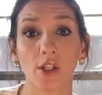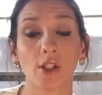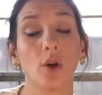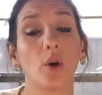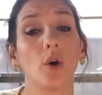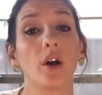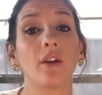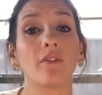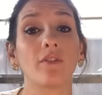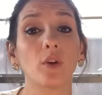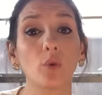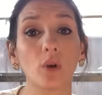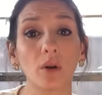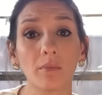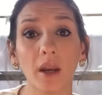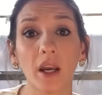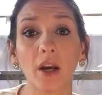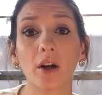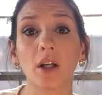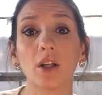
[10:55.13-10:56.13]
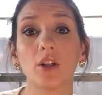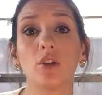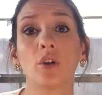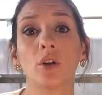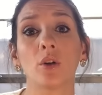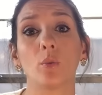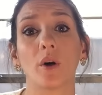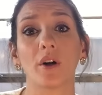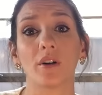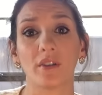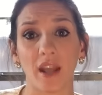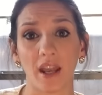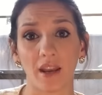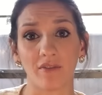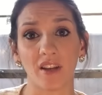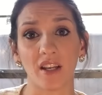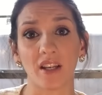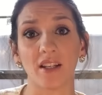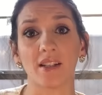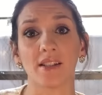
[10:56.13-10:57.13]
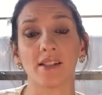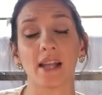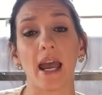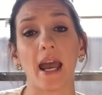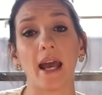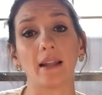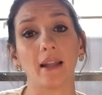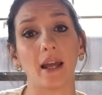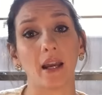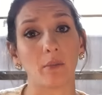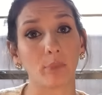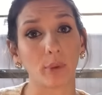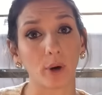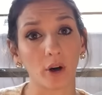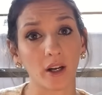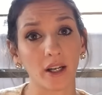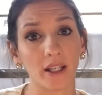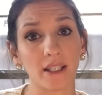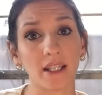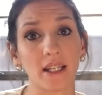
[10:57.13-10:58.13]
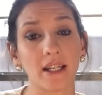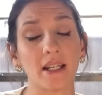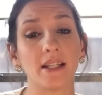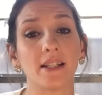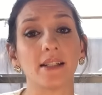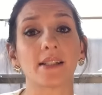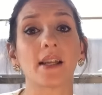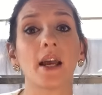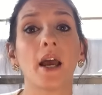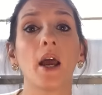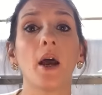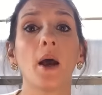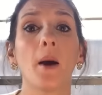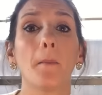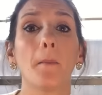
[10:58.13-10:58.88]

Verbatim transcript: So if you were married, you could wear navies and like burgundies.